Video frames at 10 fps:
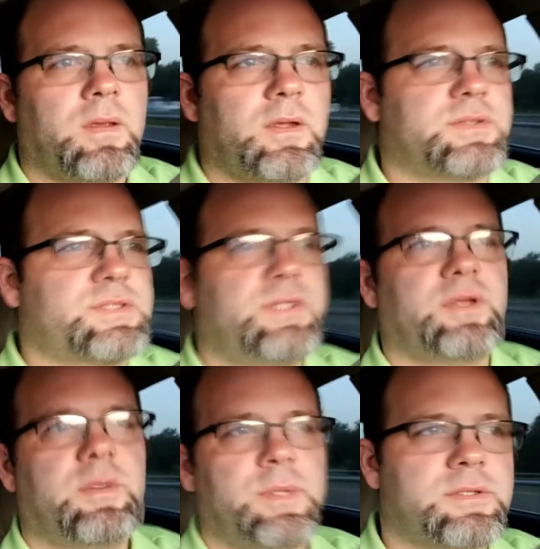you're
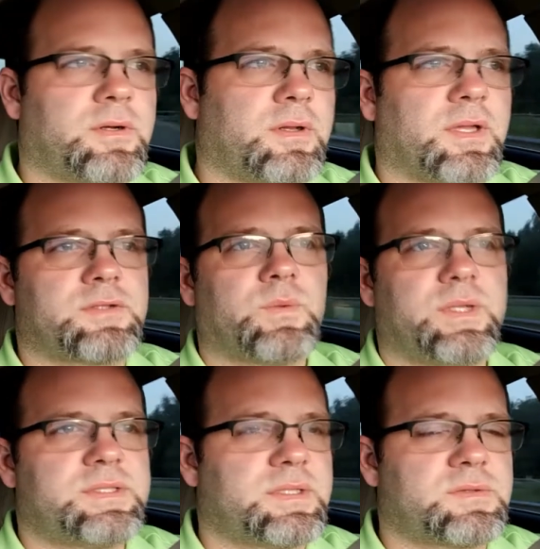still going to be turning like
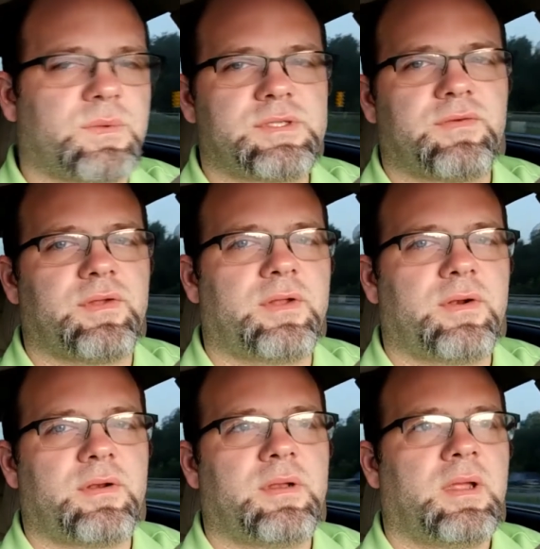
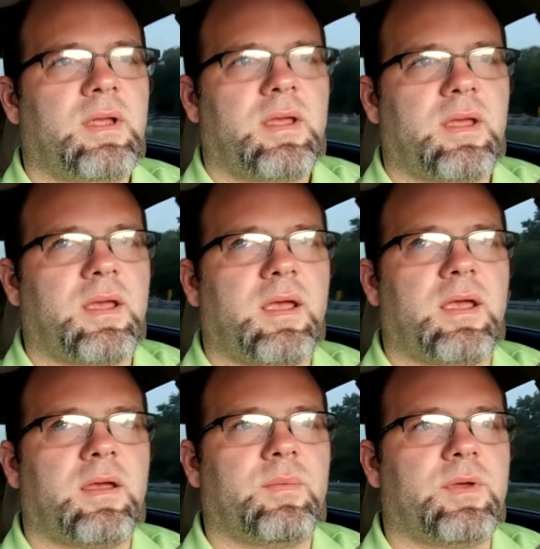2700
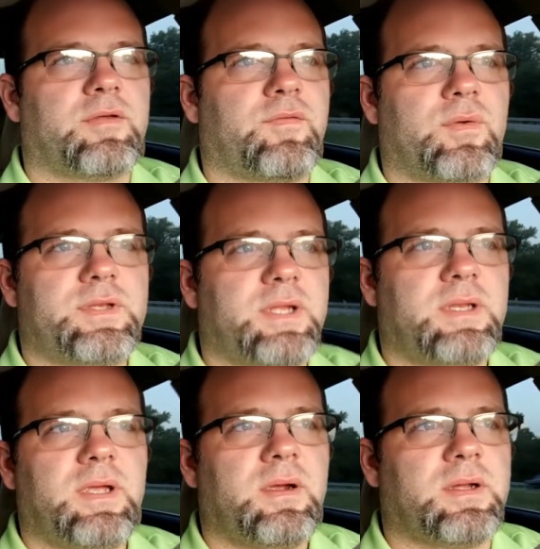with a
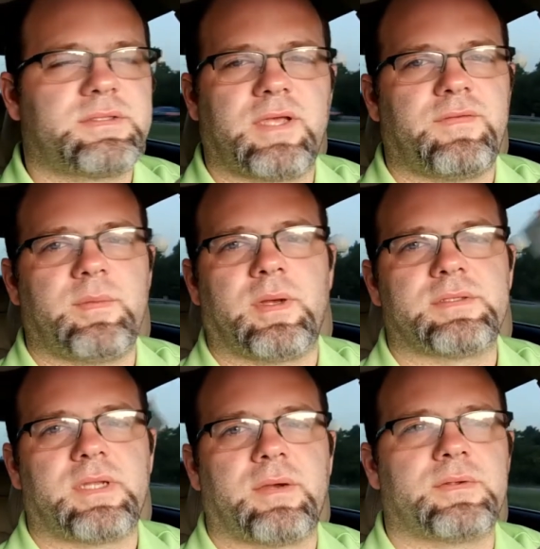410 gear at 70
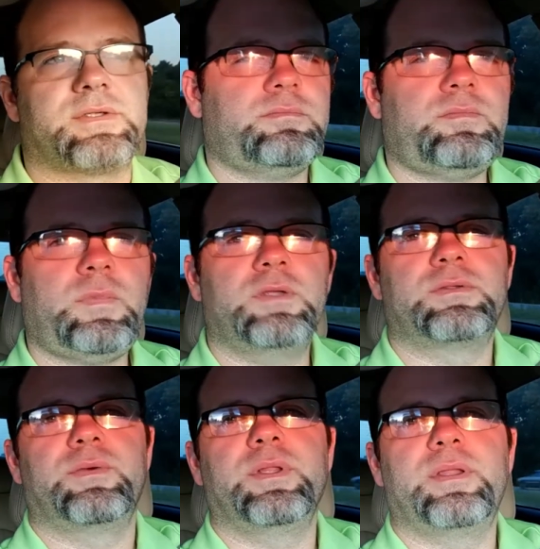miles an hour.
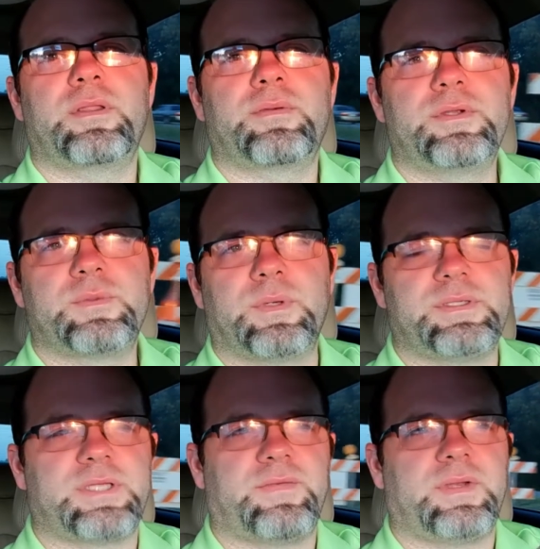So really the
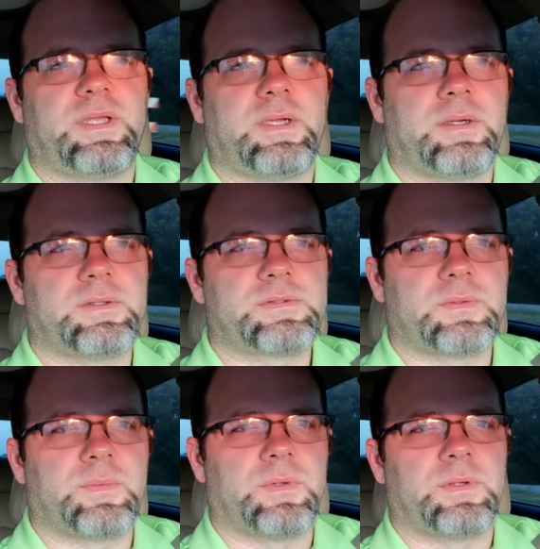327 gears
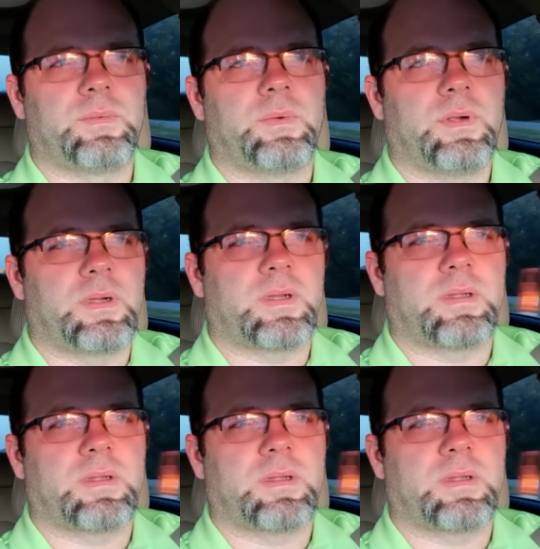would work